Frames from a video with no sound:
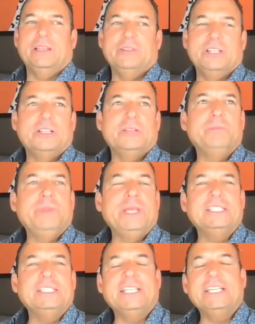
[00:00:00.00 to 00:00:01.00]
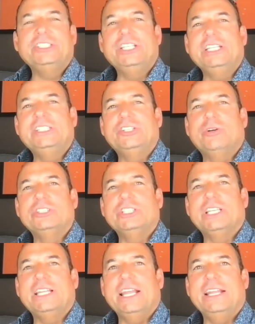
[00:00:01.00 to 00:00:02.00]
the biggest things you need to know as a
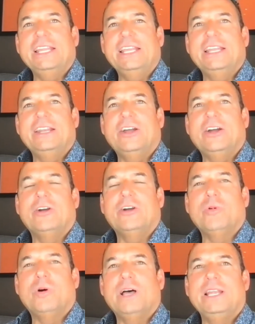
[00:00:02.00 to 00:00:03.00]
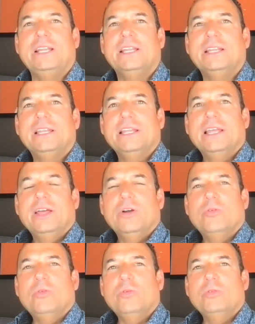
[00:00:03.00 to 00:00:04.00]
Canadian are, one,
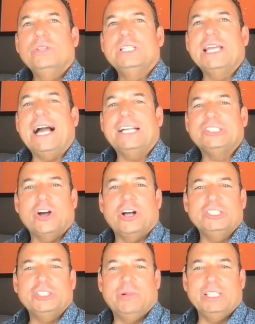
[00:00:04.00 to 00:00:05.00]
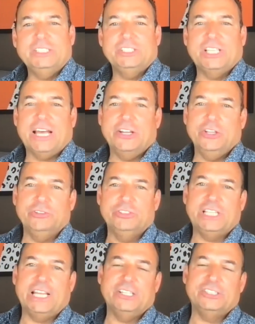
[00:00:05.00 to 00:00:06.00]
the tax consequences. How do you
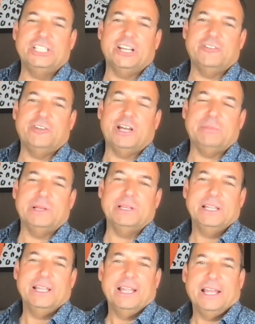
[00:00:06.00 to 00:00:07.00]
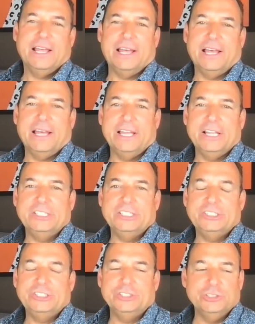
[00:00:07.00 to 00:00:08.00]
set yourself up
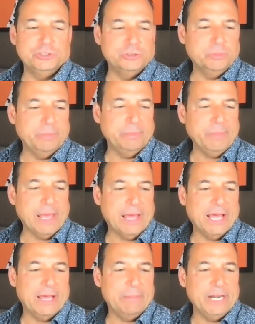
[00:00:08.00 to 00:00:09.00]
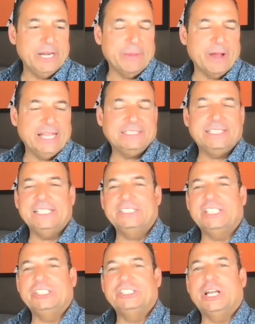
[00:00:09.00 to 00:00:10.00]
to minimize things
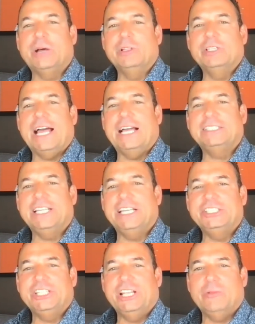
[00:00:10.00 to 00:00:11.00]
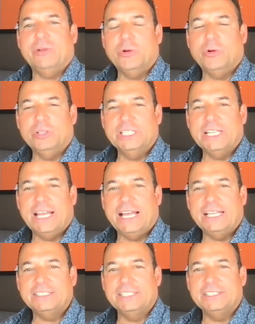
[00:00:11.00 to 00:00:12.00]
such as double taxation and withholding
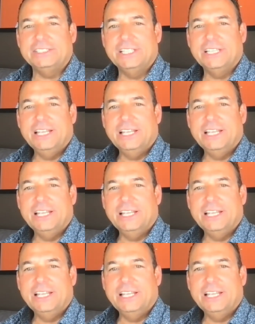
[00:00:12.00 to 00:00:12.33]
taxes?